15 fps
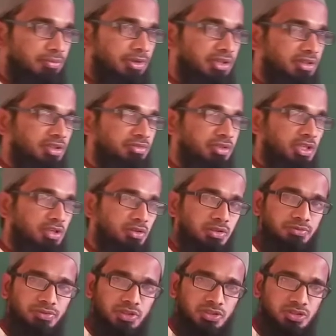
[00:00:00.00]
when the
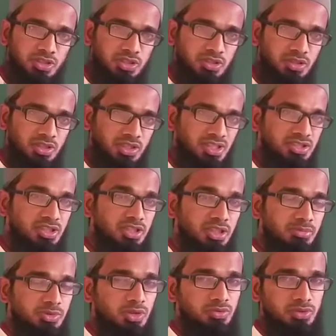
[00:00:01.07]
given function is in
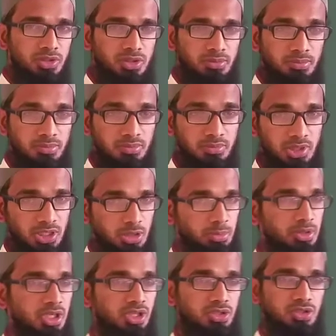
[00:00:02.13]
terms of the
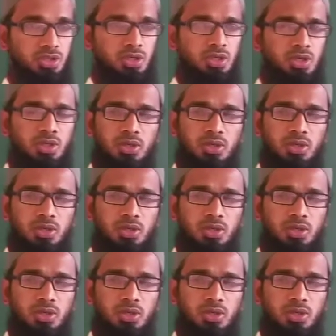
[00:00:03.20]
multiplication.